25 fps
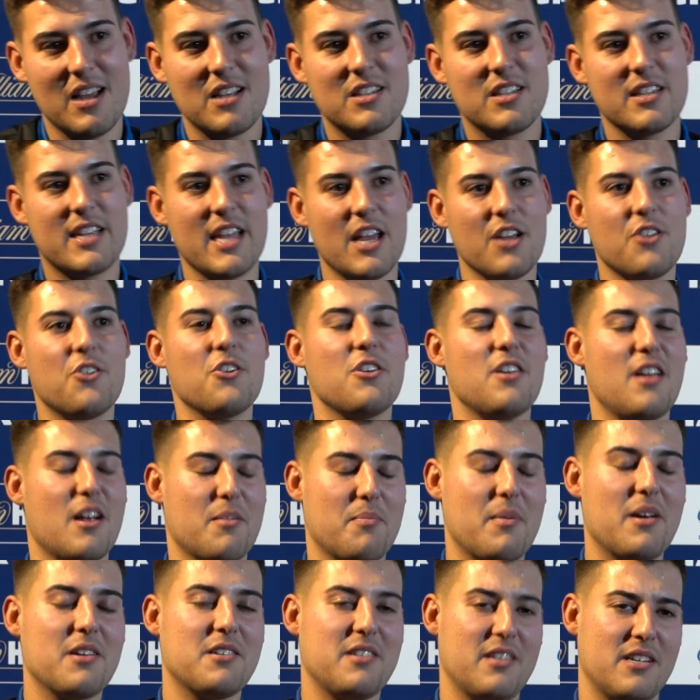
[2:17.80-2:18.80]
to get a good
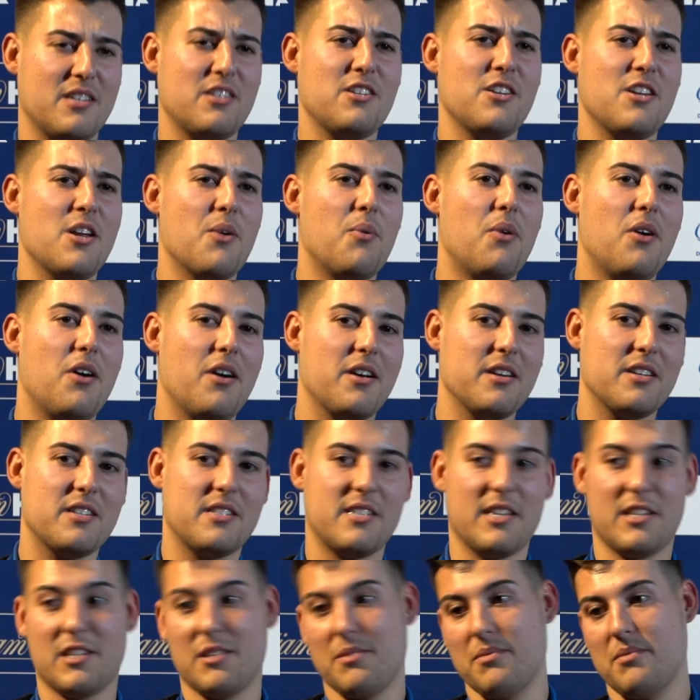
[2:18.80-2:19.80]
luck message, you know what, I
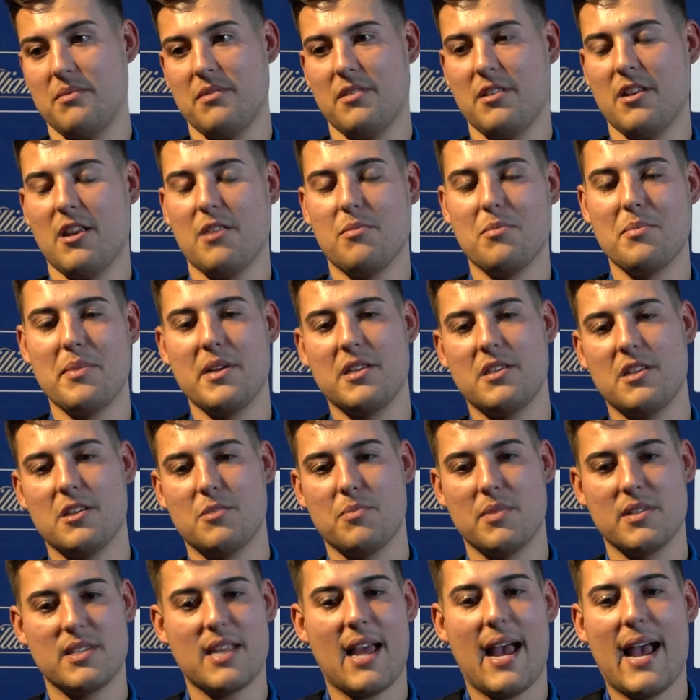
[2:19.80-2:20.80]
said to, you know, Mrs.
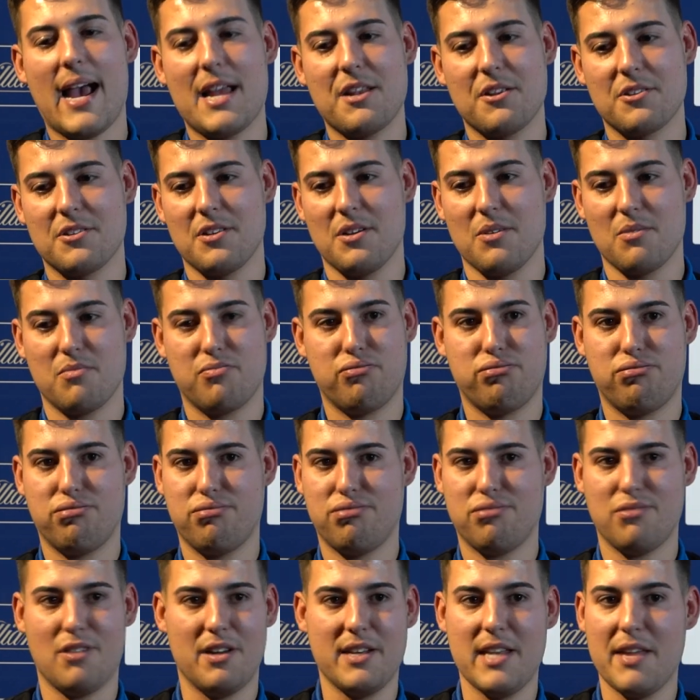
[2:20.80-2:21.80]
my dad, I was like,
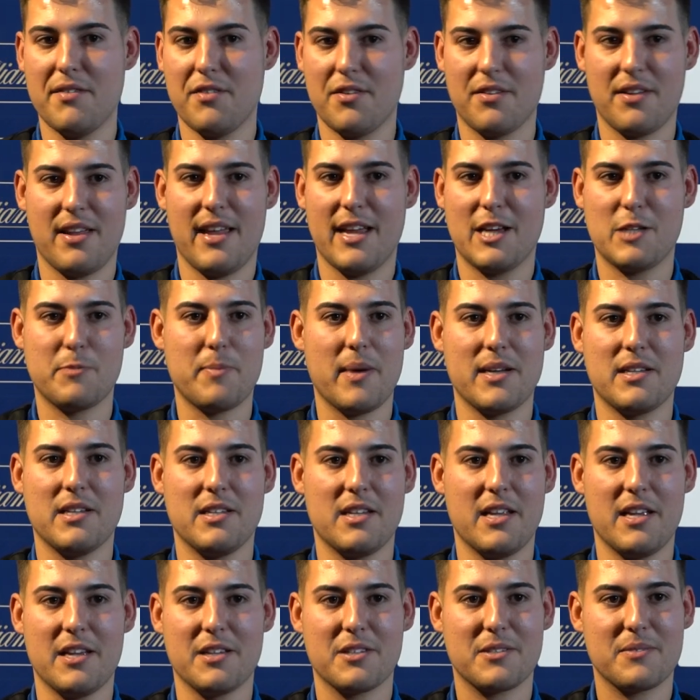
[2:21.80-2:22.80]
I never
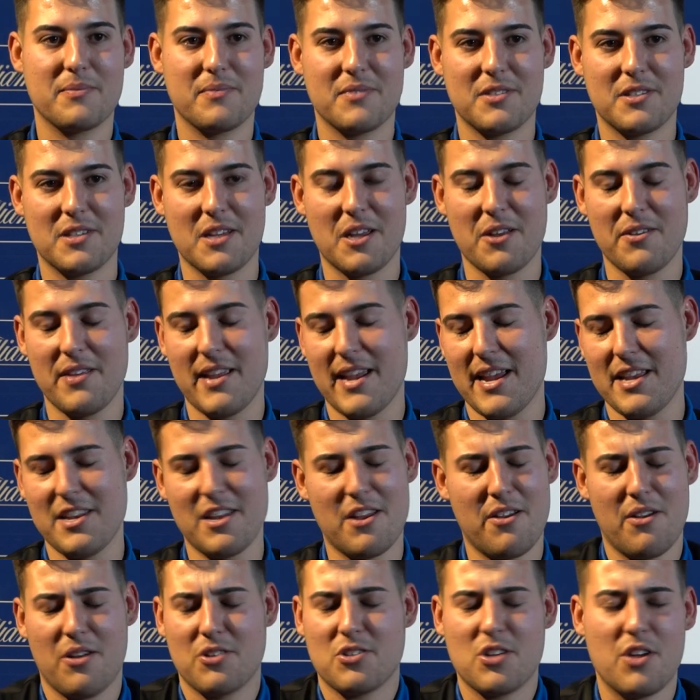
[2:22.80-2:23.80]
expected this. So yeah,
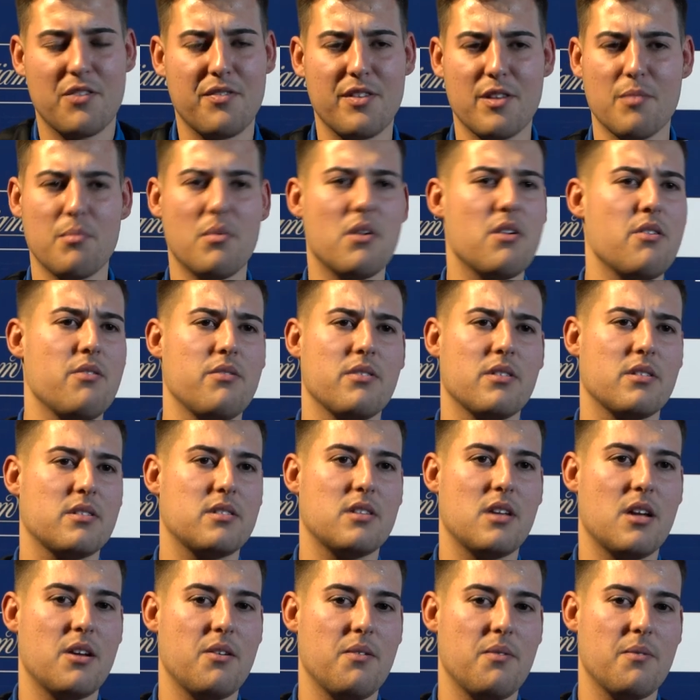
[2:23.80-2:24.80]
no, I was over the moon,
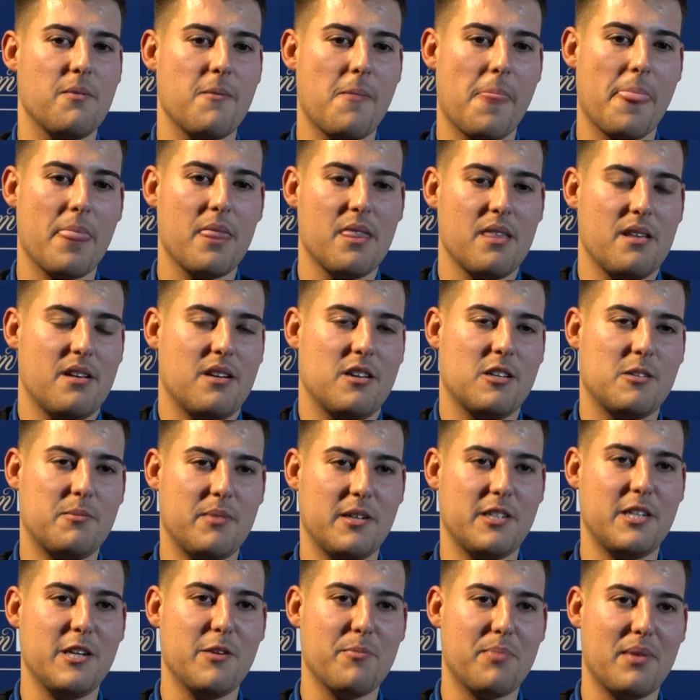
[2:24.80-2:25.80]
so
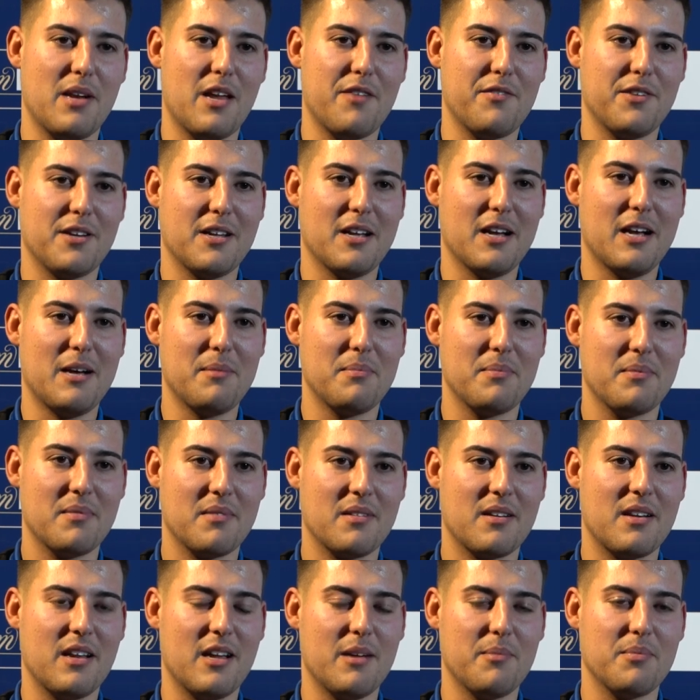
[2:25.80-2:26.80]
especially your beloved
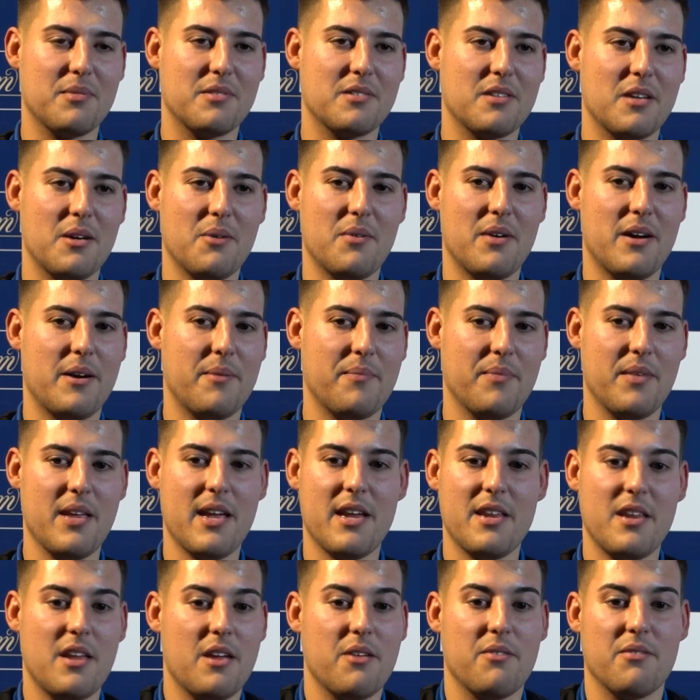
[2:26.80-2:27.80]
club. So
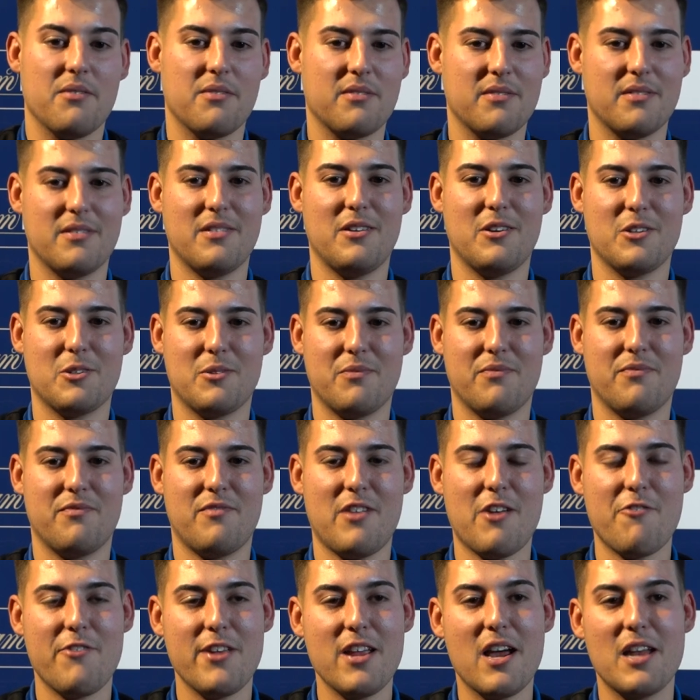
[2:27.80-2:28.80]
yeah, no, I was
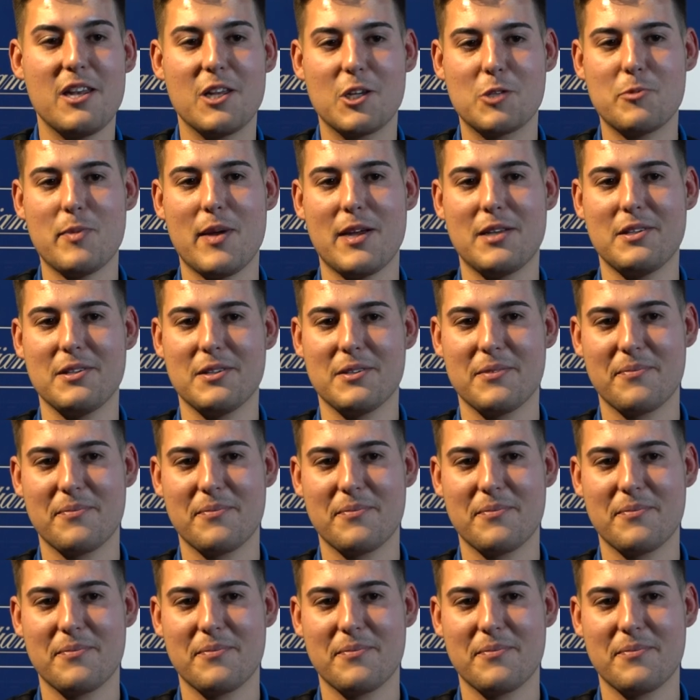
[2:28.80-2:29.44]
very unexpected.